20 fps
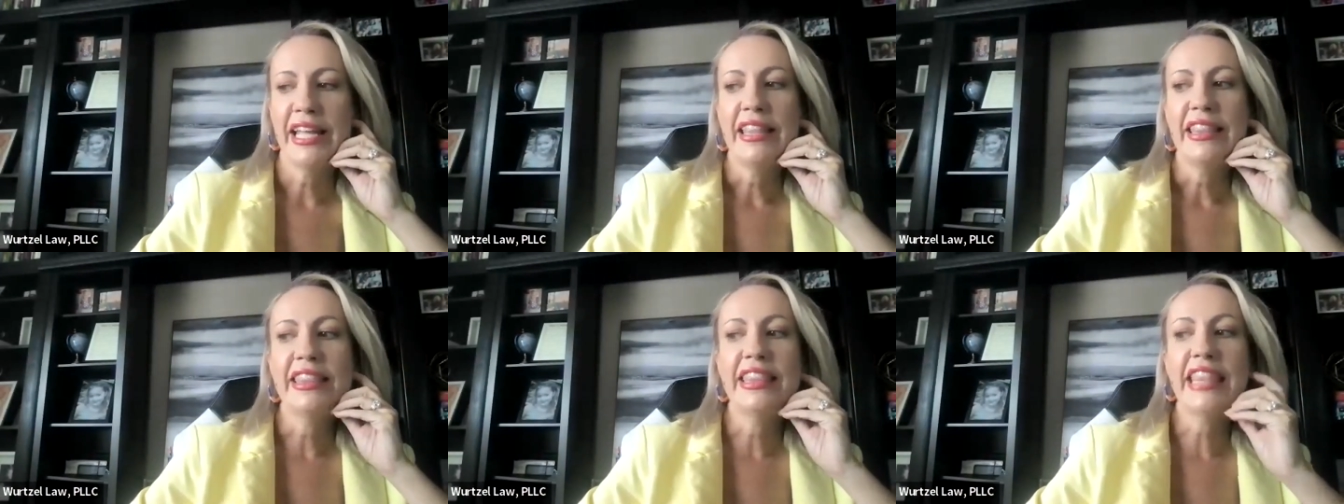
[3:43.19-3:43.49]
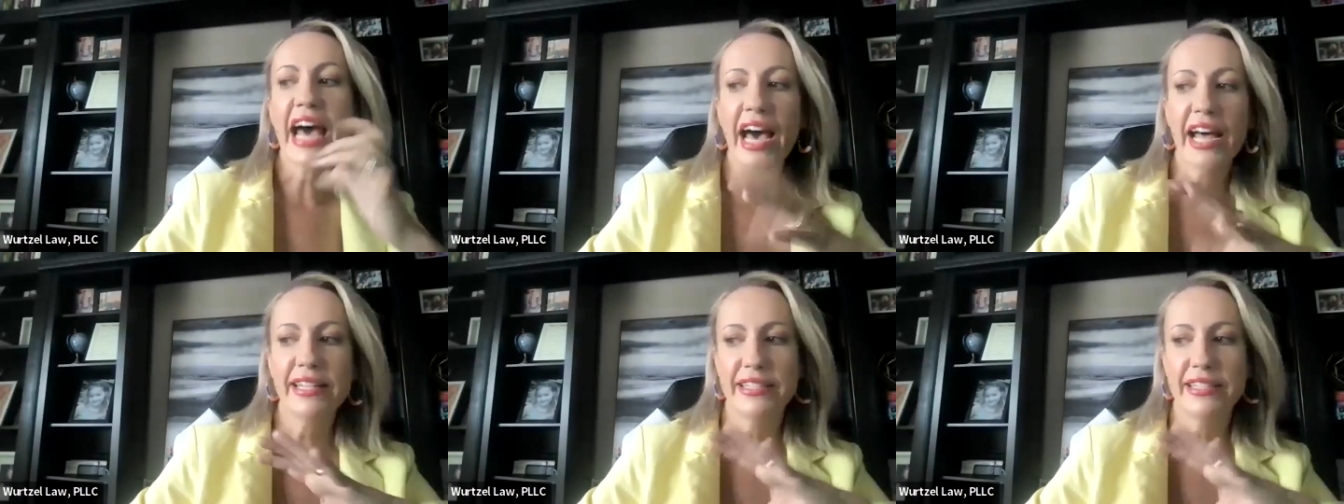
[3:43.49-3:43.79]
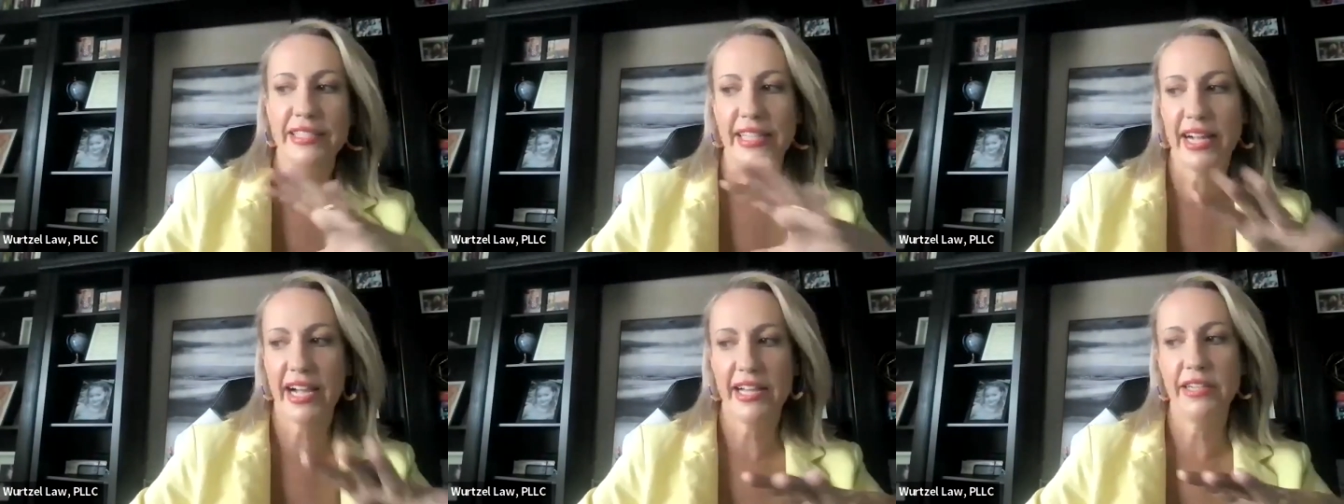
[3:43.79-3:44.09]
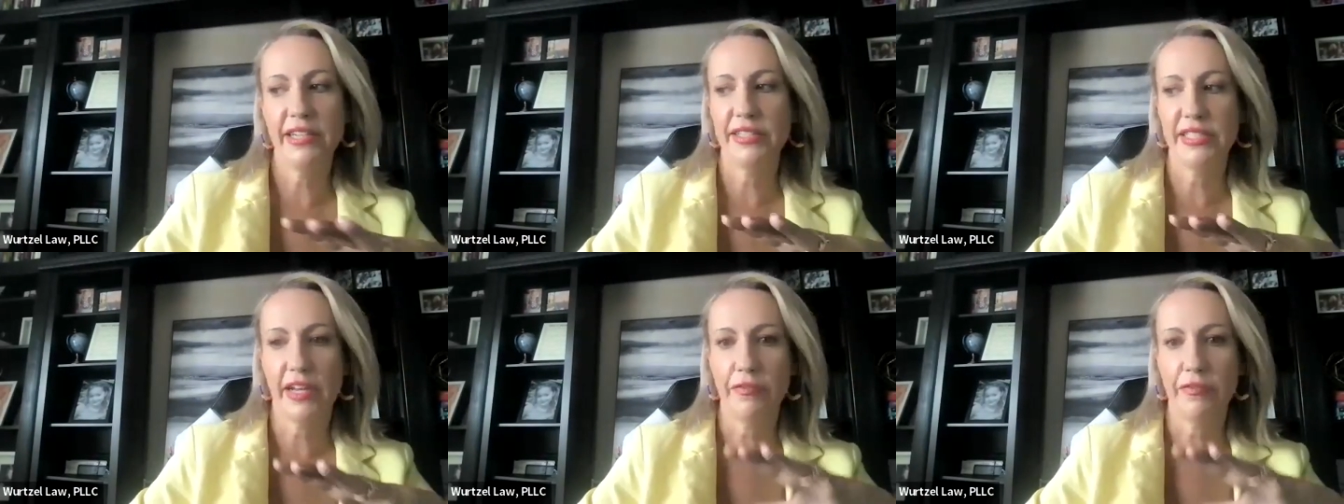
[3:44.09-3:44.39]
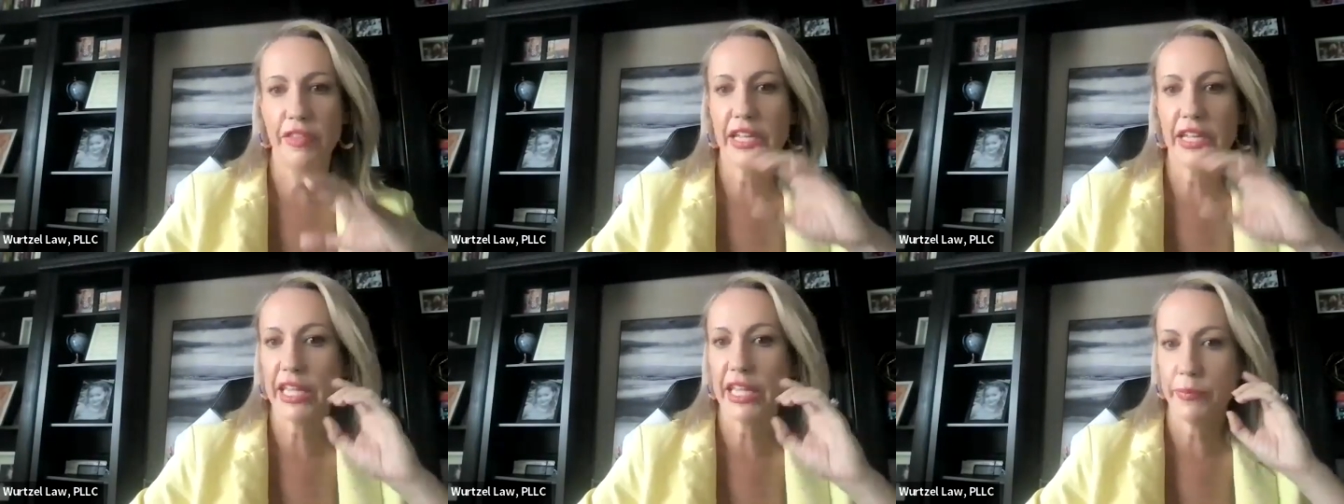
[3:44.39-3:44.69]
that's the kind of stuff
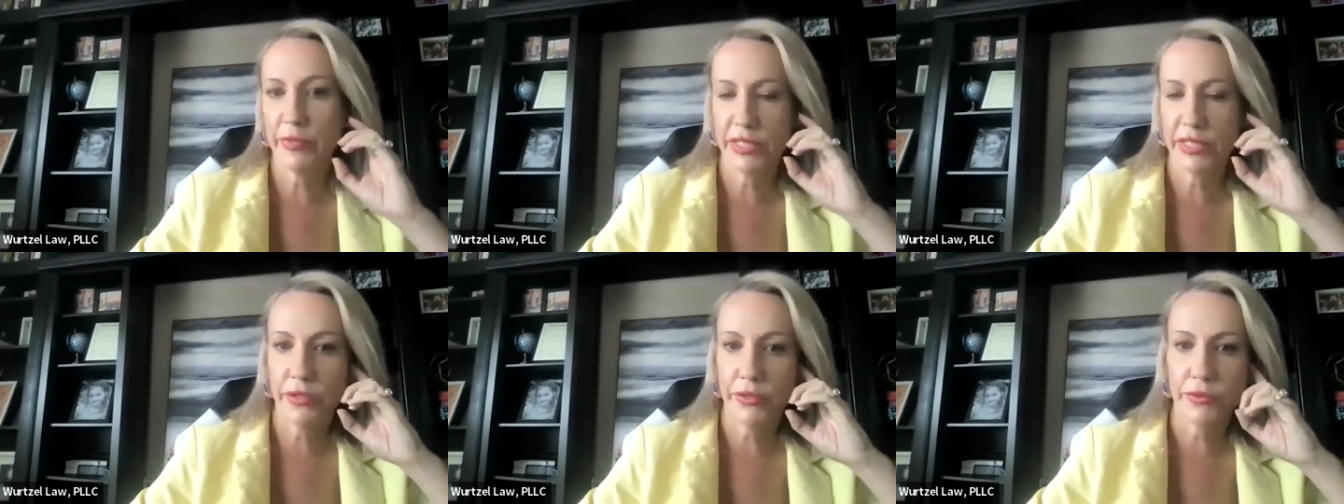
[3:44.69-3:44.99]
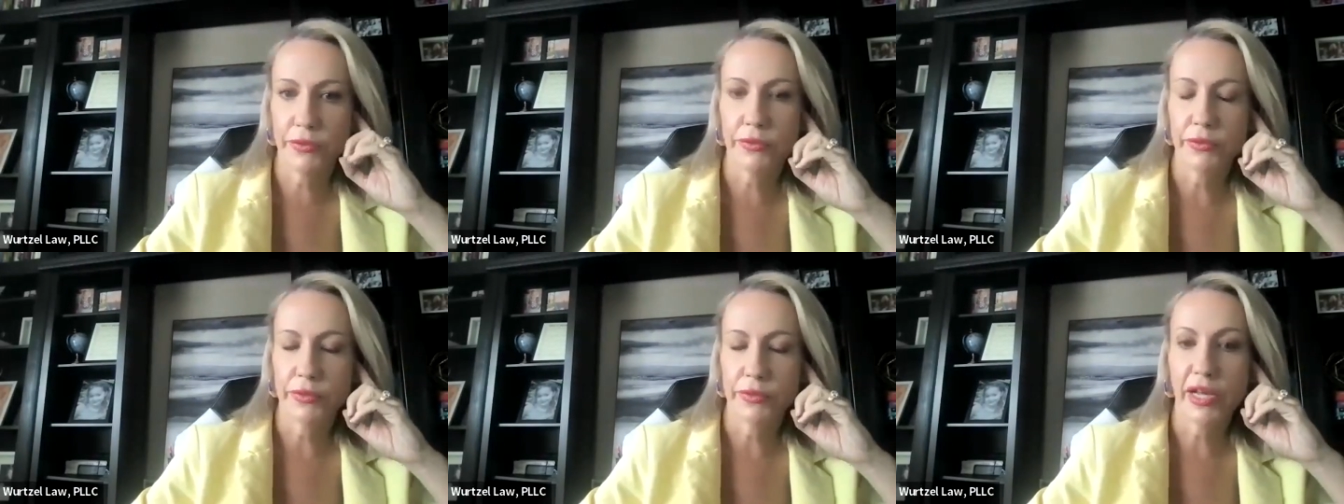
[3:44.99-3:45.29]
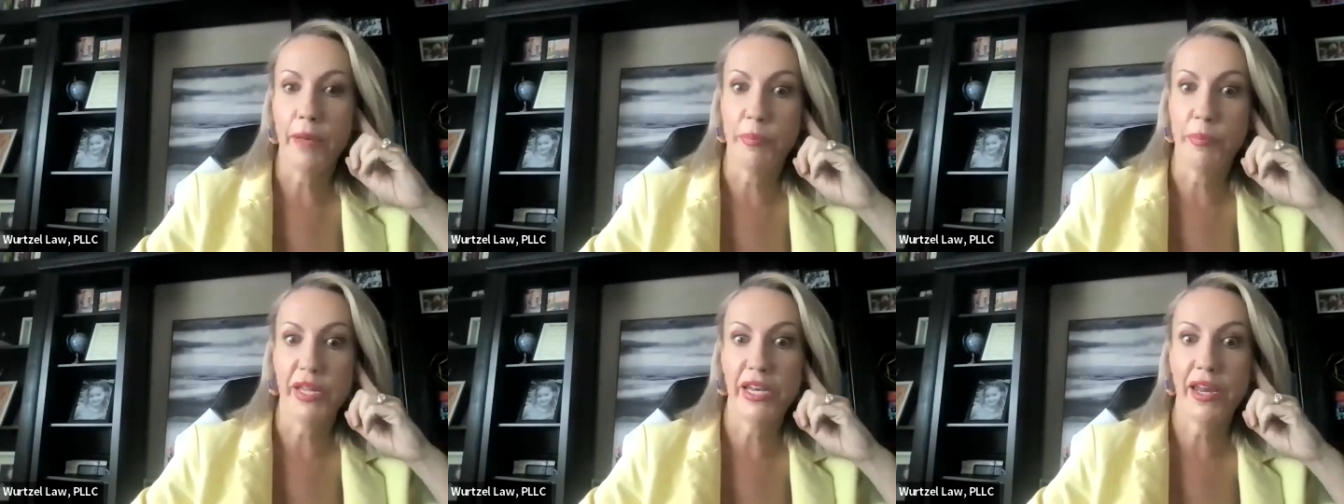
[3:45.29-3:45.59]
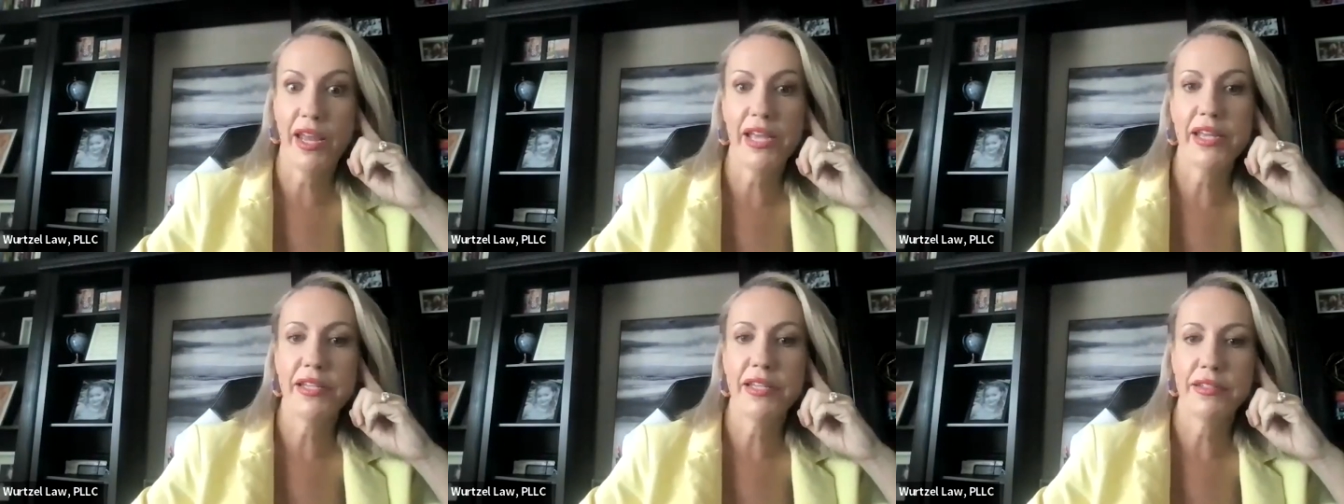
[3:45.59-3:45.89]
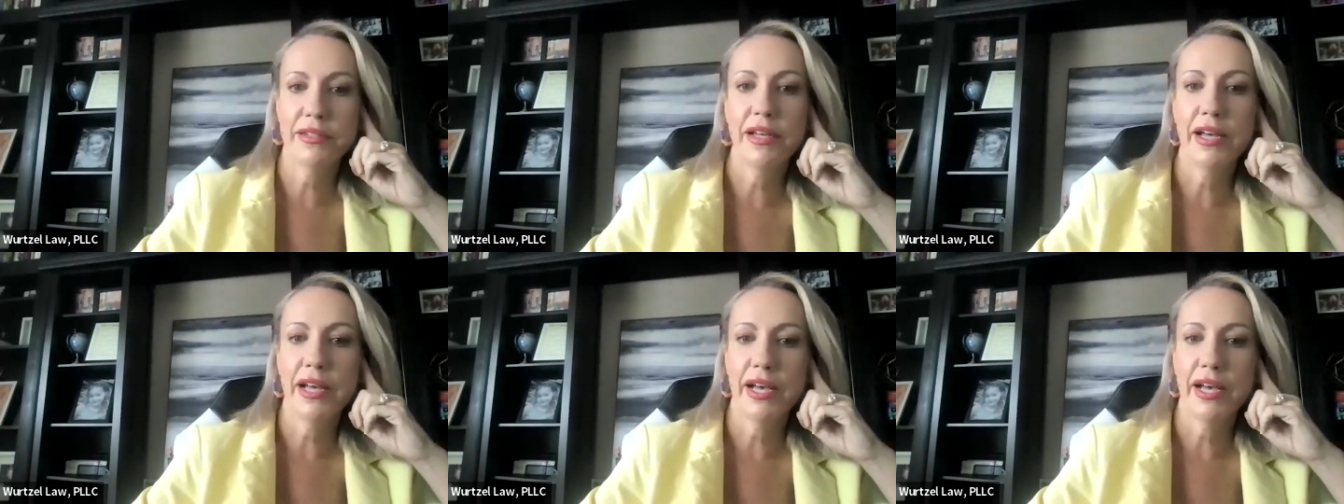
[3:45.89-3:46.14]
that keeps you up at night.